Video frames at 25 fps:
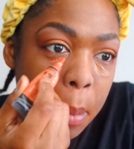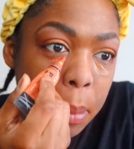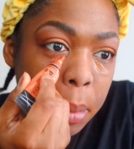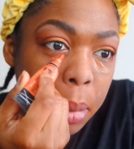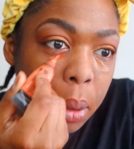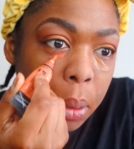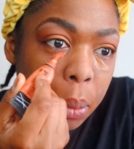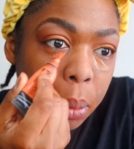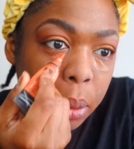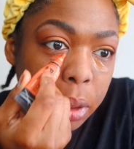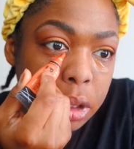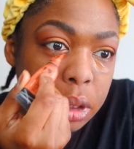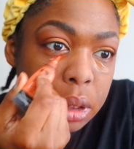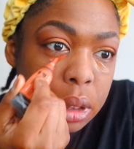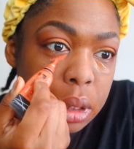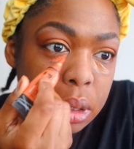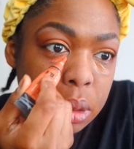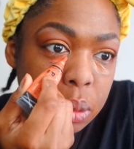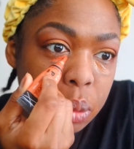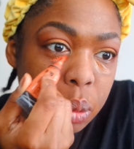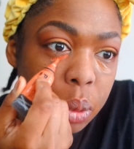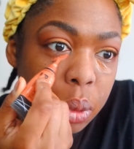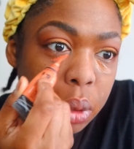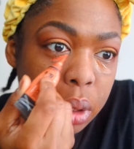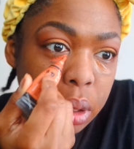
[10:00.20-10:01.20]
But we
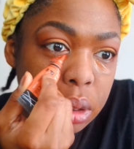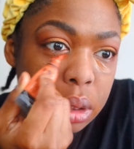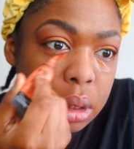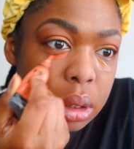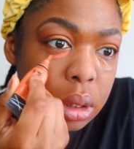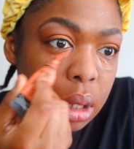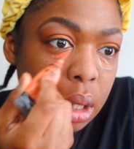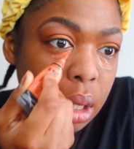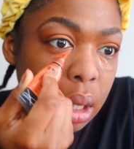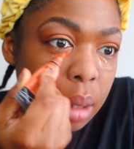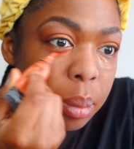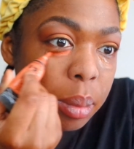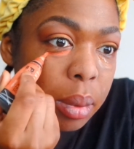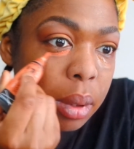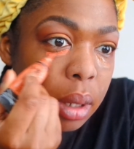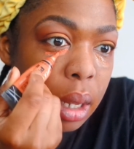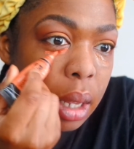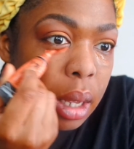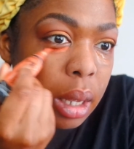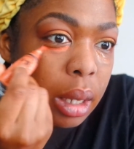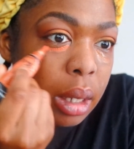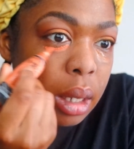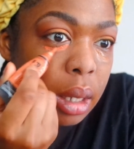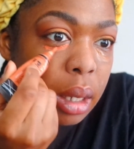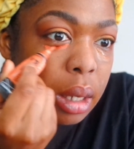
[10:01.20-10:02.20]
just want to
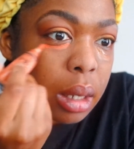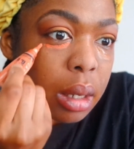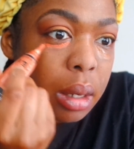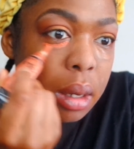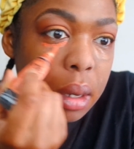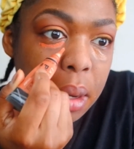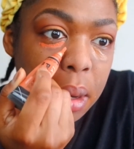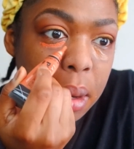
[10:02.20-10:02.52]
apply it.